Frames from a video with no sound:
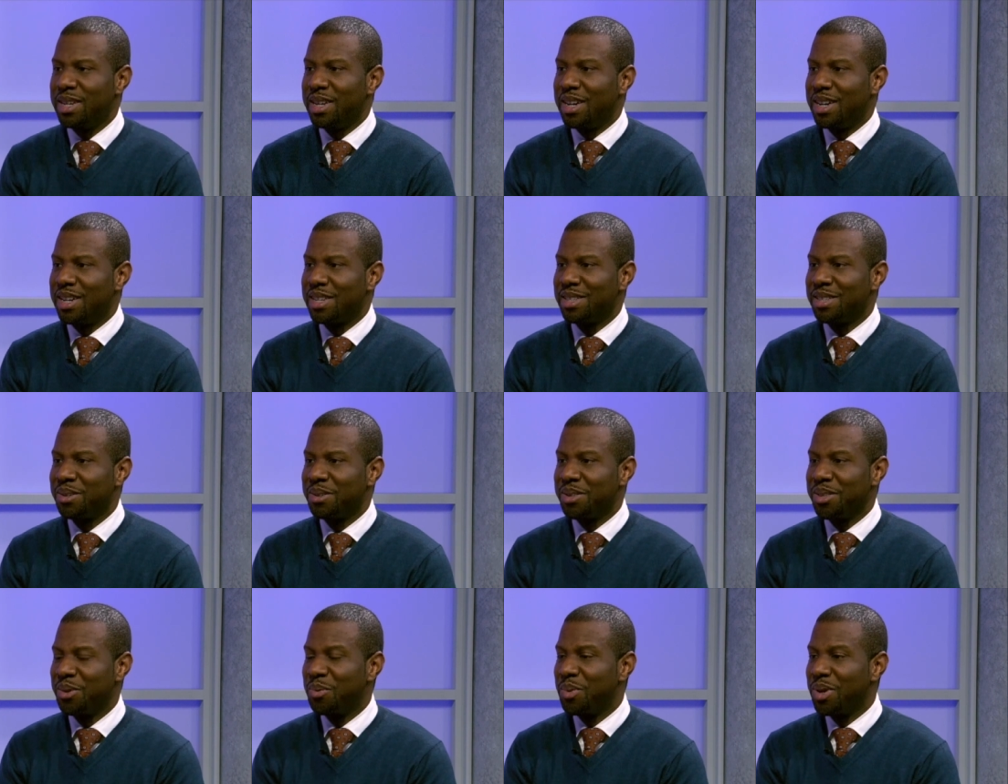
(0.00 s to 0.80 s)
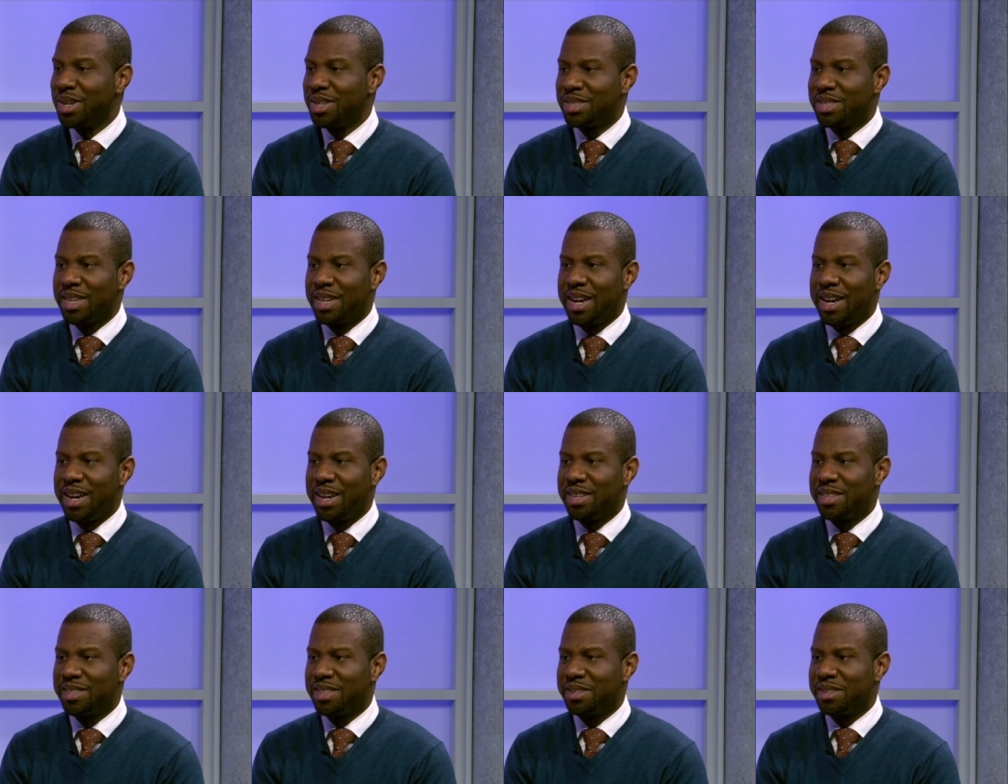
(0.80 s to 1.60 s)
Uh, the, the ones that
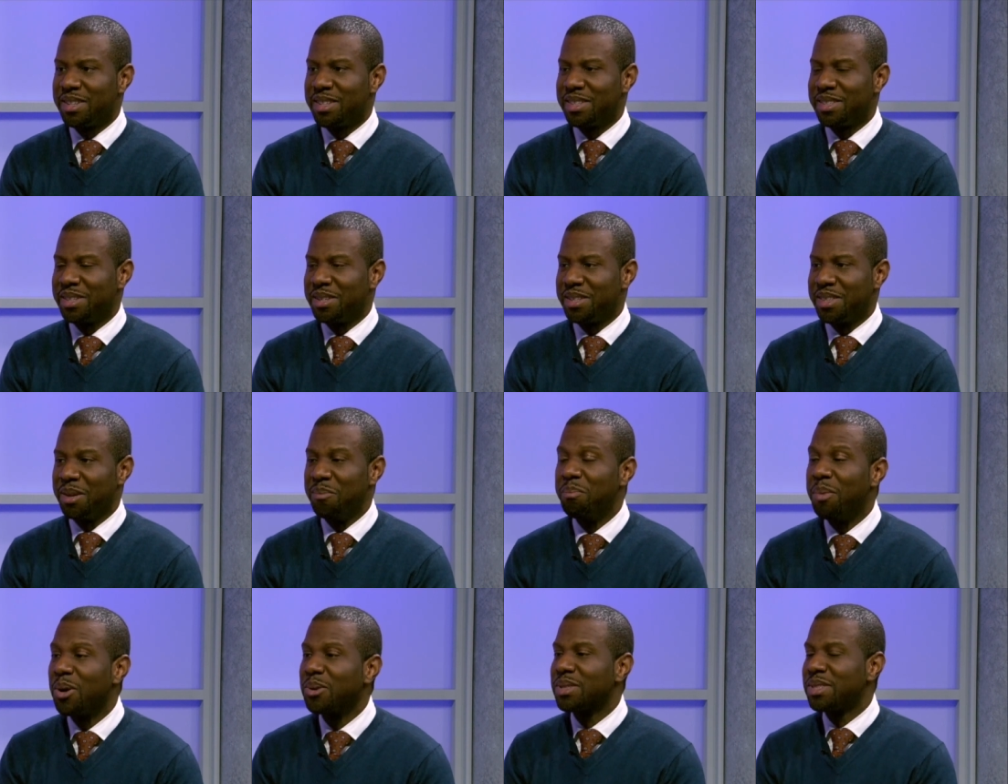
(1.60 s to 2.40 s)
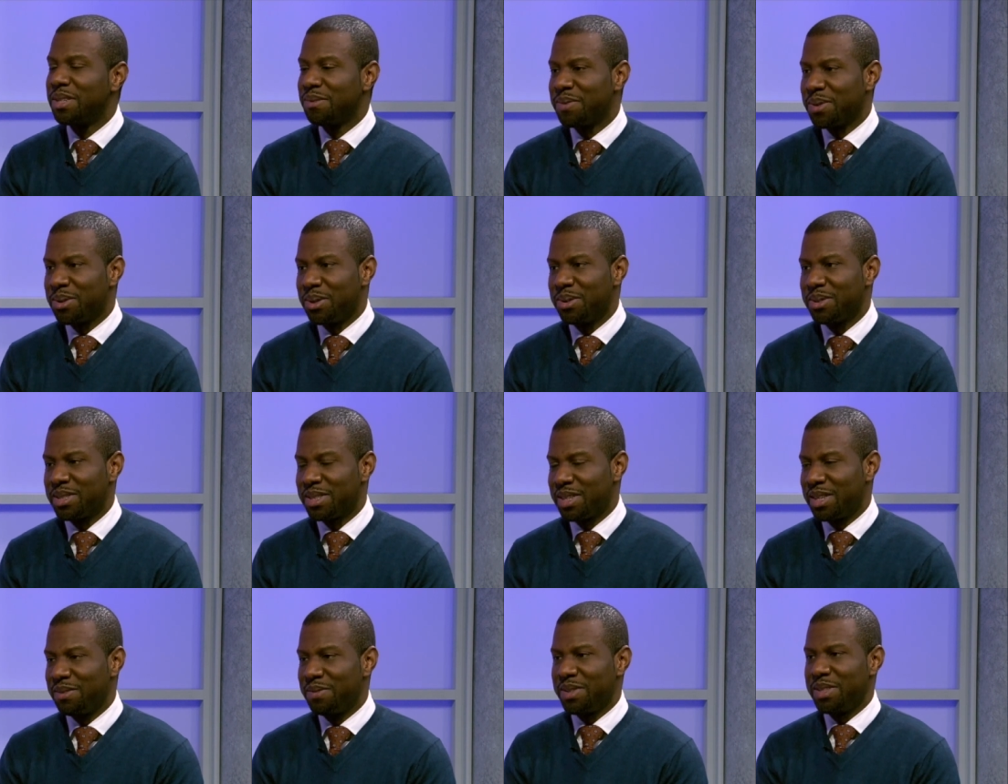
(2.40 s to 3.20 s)
had the, the, the, most
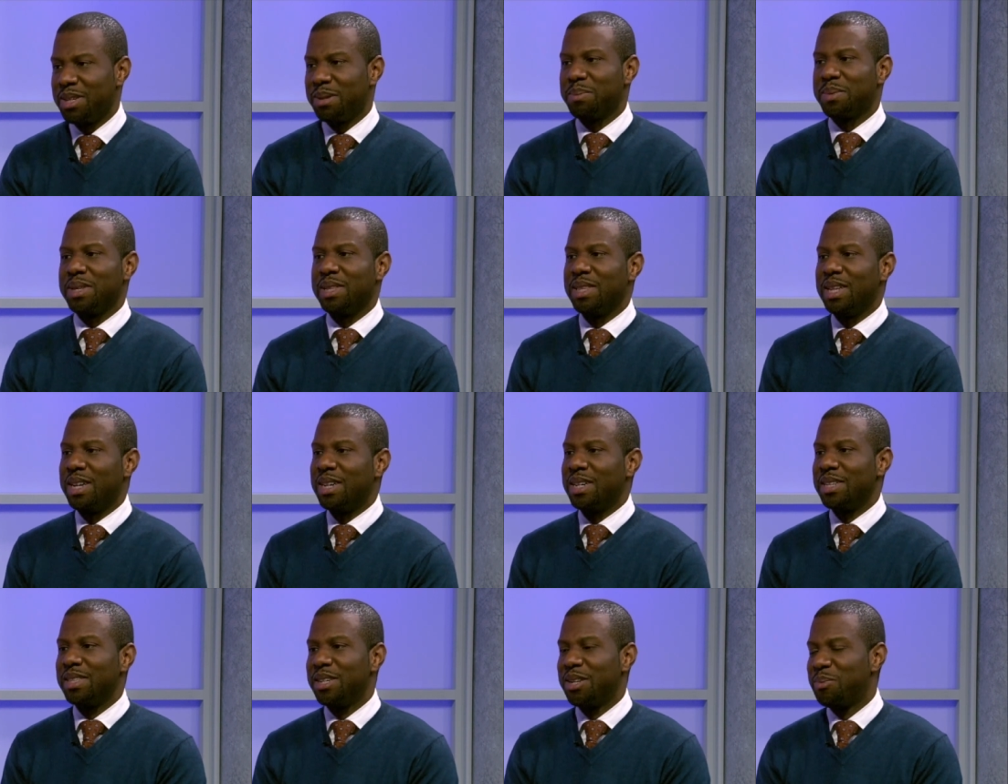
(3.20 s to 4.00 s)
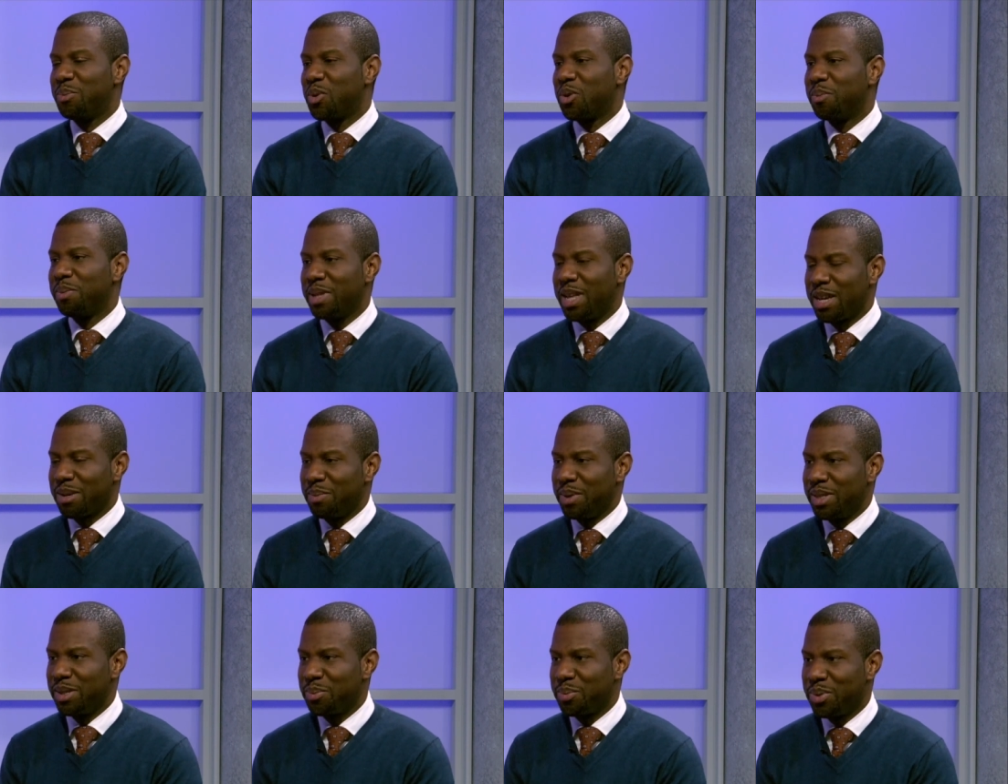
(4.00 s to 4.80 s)
difficulty giving up the line, there are more black
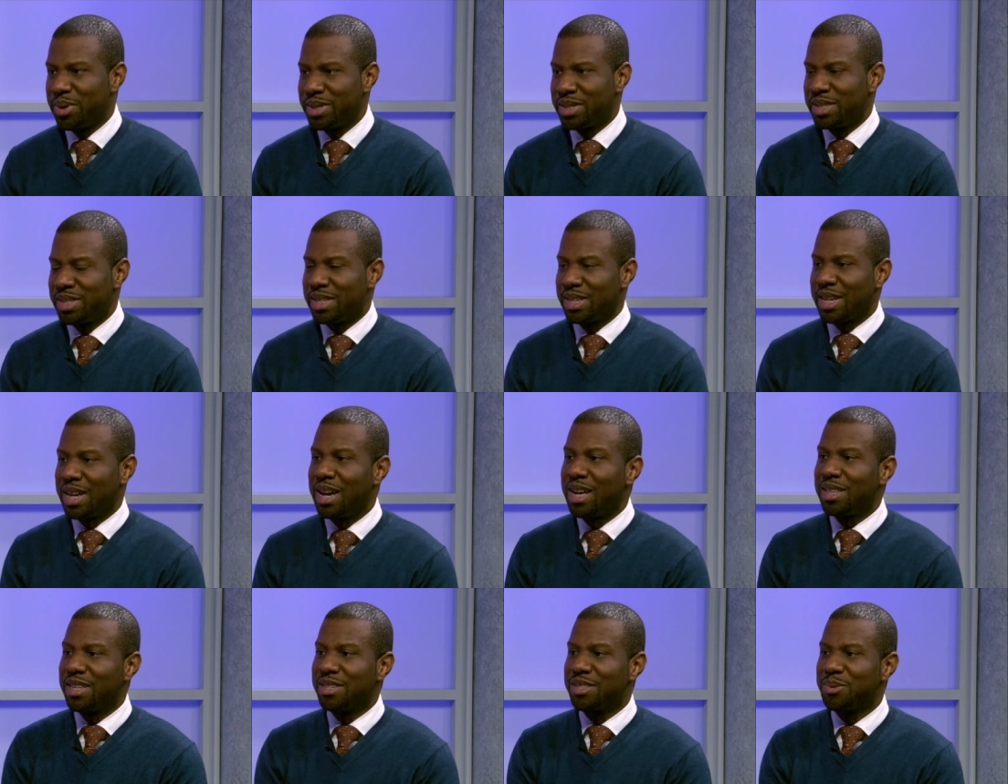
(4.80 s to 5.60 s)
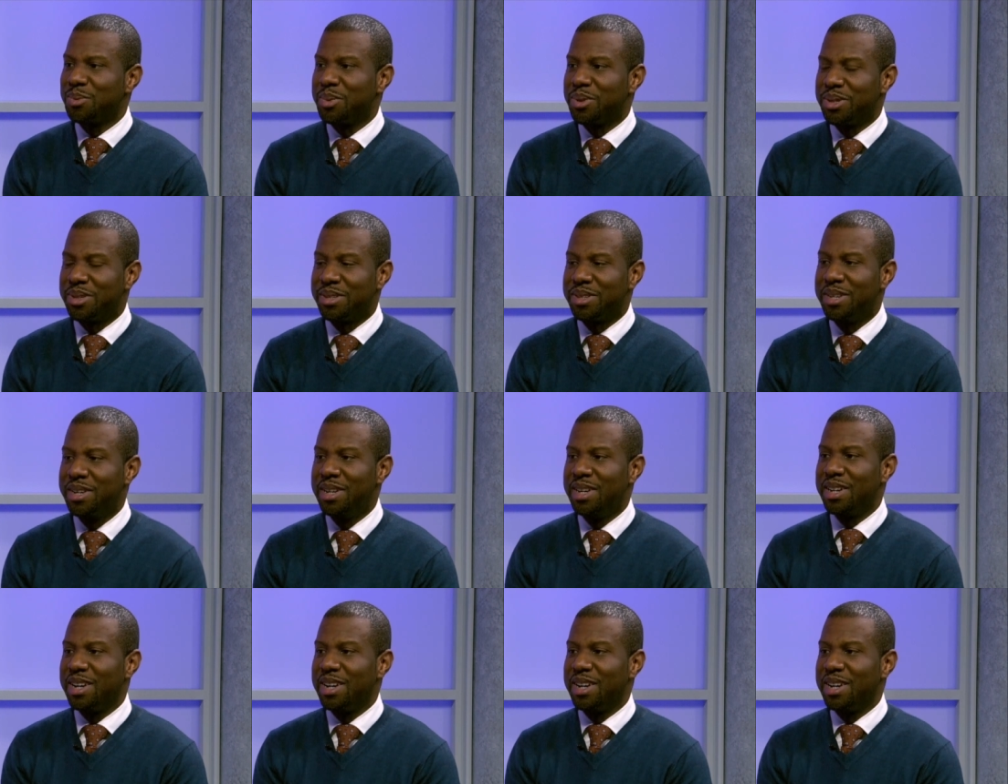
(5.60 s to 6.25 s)
men in prison than college, were